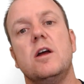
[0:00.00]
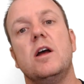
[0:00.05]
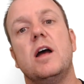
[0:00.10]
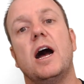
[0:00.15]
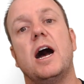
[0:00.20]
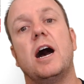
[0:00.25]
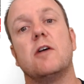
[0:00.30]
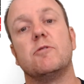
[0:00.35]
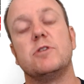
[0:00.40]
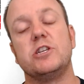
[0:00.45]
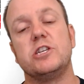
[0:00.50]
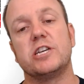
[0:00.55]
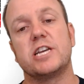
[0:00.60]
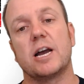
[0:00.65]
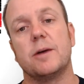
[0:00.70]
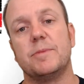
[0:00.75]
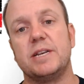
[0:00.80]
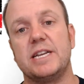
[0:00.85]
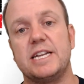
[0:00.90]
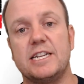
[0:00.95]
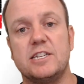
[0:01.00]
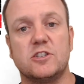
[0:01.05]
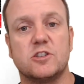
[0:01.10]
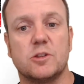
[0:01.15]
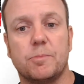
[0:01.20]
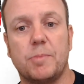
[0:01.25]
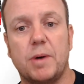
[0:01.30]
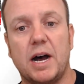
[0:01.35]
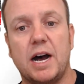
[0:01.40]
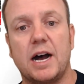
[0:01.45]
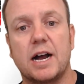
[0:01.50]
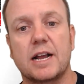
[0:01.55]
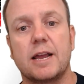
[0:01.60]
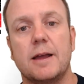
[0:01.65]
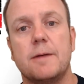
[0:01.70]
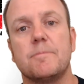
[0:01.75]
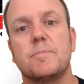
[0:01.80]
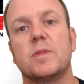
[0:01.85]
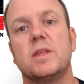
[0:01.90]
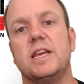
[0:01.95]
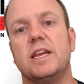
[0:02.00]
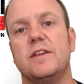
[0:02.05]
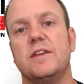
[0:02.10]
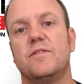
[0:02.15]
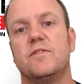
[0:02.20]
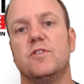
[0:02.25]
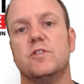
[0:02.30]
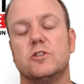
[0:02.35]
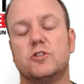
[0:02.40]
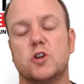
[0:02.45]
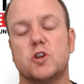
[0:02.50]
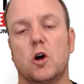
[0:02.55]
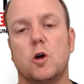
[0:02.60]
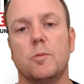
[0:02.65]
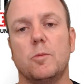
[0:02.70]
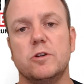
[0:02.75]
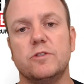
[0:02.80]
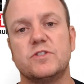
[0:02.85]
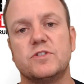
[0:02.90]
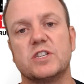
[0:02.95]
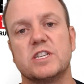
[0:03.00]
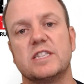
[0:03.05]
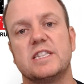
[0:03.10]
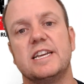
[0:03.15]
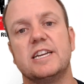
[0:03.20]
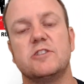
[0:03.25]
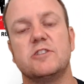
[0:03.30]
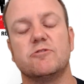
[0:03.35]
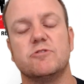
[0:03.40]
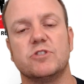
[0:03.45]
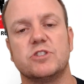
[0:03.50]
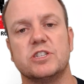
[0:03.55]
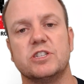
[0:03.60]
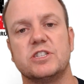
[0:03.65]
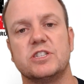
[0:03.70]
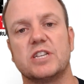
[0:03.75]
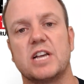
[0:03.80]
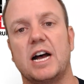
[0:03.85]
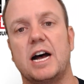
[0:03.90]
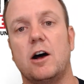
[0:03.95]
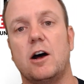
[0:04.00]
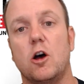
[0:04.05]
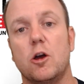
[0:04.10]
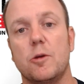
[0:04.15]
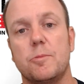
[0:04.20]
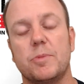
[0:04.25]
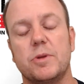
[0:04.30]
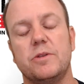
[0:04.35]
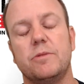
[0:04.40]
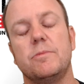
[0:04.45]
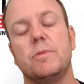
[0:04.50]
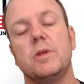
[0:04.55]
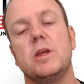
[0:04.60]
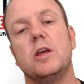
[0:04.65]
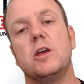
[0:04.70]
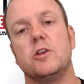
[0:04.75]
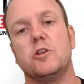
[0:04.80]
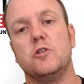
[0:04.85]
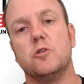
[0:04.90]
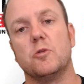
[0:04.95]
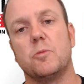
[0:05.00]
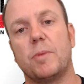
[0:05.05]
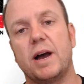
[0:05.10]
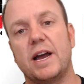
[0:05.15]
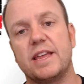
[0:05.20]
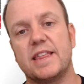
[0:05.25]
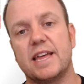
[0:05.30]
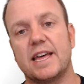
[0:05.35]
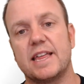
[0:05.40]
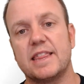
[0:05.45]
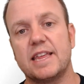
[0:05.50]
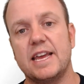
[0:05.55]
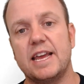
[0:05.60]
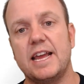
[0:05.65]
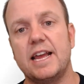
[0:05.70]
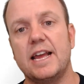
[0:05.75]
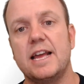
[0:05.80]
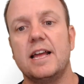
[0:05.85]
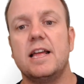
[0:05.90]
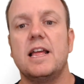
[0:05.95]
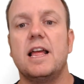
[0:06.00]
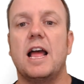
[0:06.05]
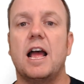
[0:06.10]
When you're coming into the park, if the toll booths at the entrances are open, you'll pay that there.